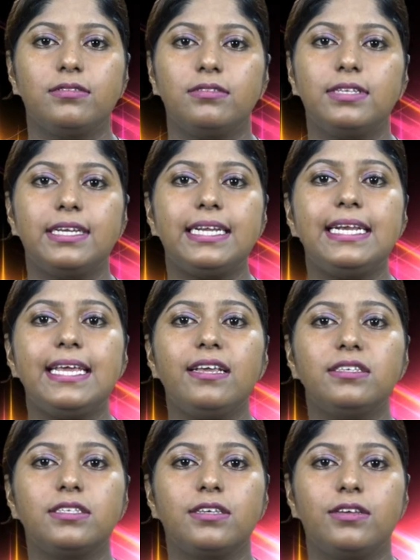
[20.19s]
The
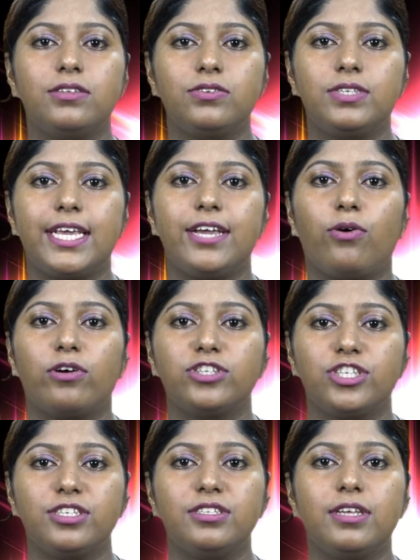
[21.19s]
readings today
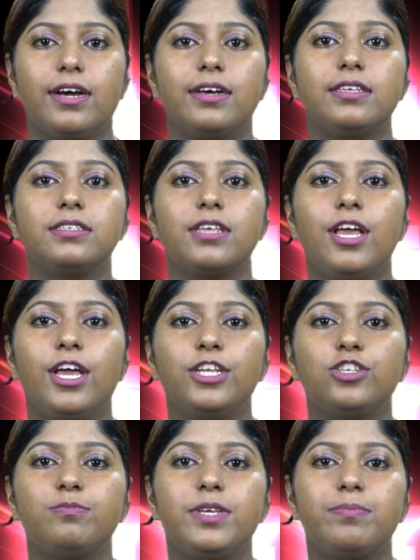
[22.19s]
caution us
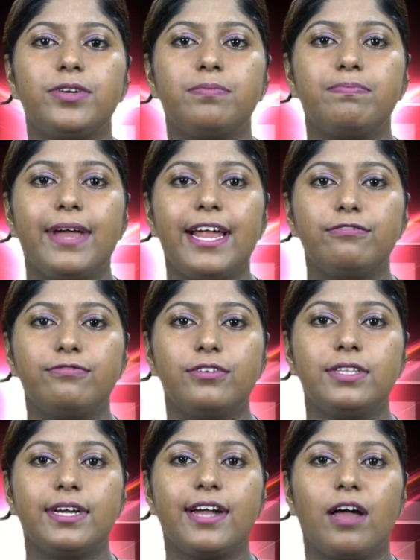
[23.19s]
to be prepared for
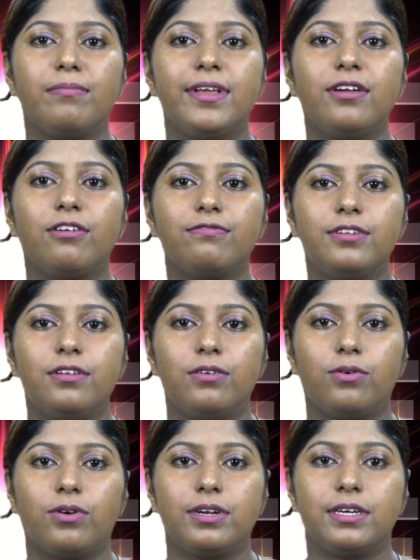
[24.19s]
the coming of the
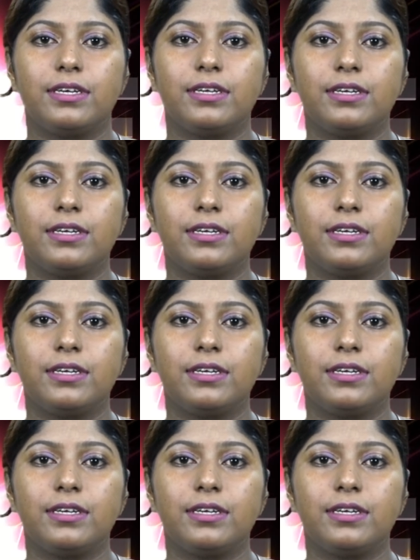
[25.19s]
Lord.